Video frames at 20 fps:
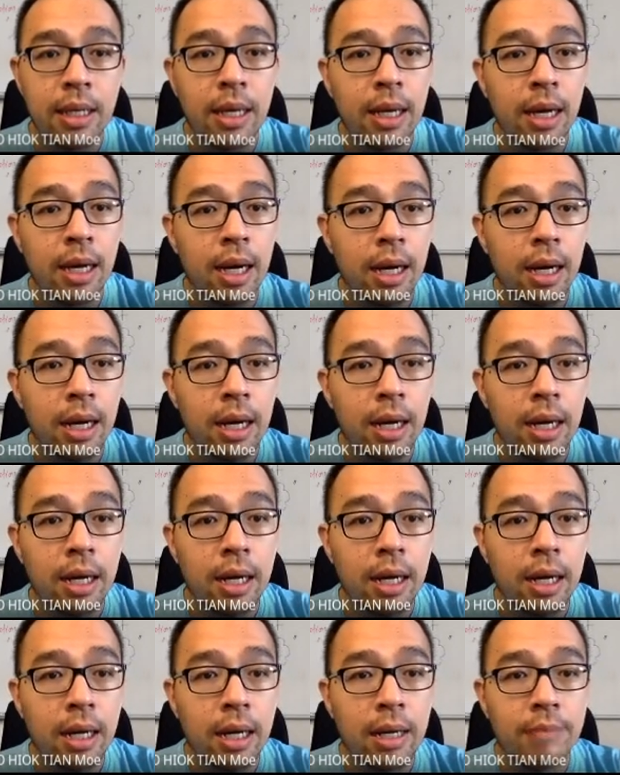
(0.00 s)

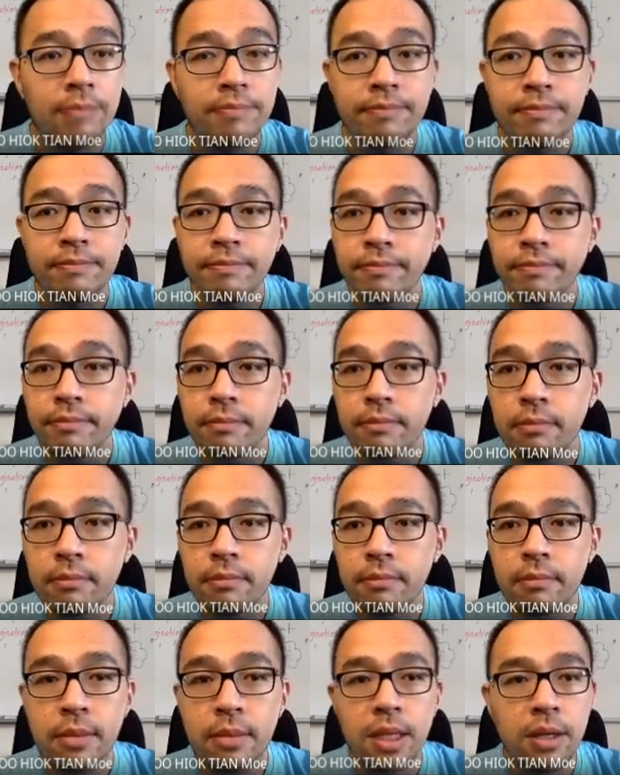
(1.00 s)

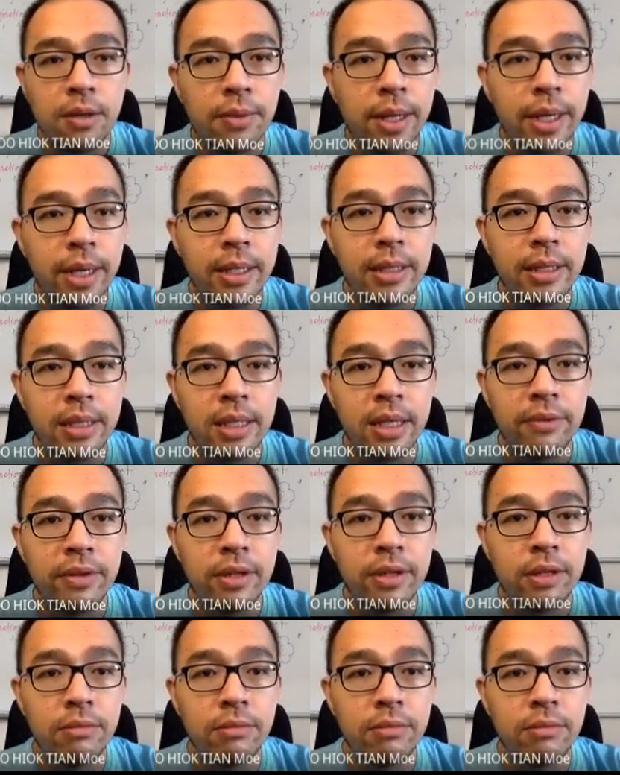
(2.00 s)
What else is given?